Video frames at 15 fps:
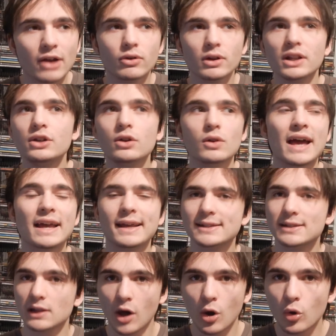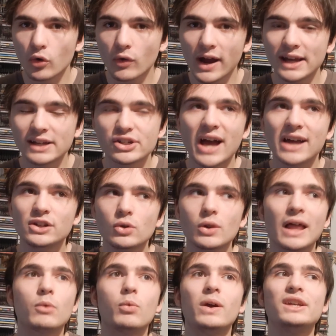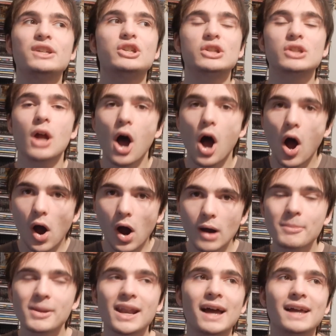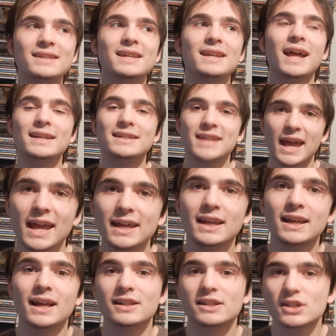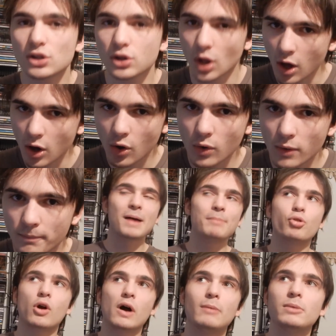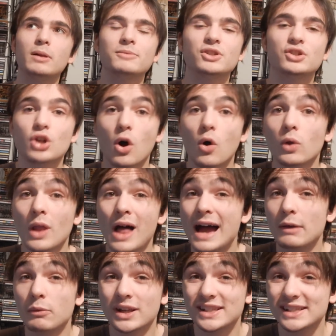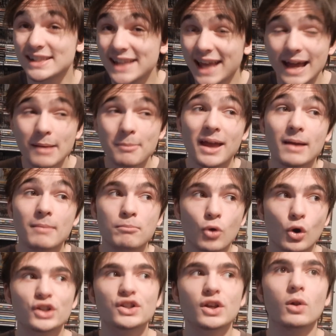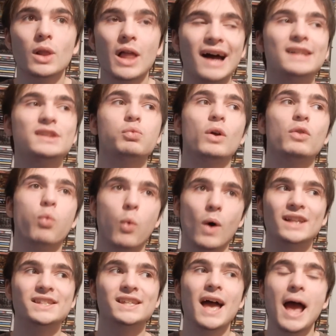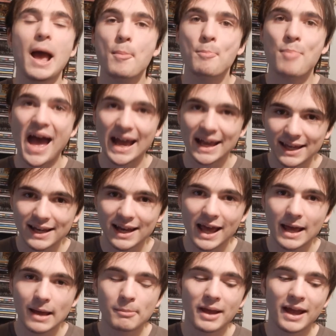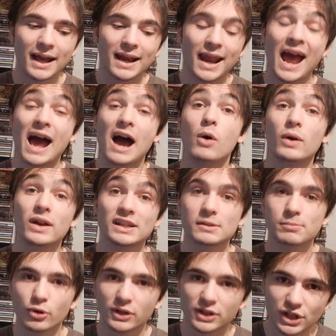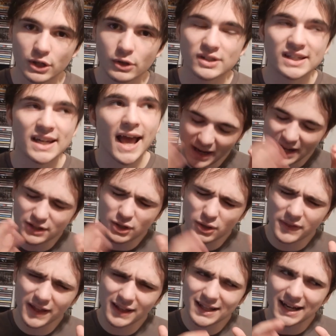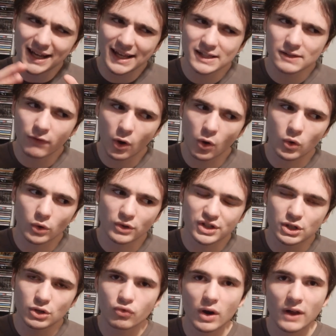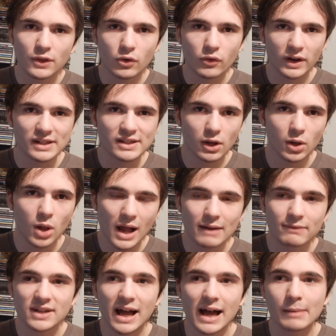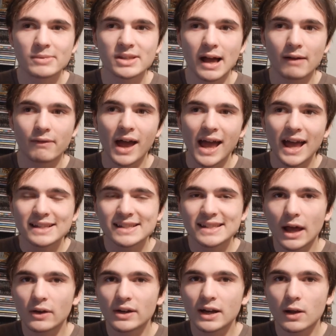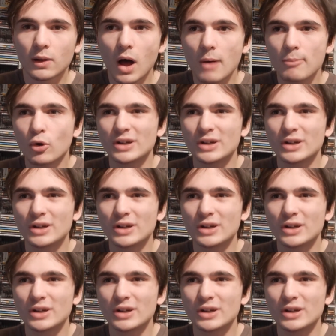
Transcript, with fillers: I really do like his lower range. I do like when he's just harmonizing and taking it slow. My problems don't lie with Sam, it more so lies with what's backing him and how it is produced, but I do think that his vocals do run the risk a lot of times of sounding a lot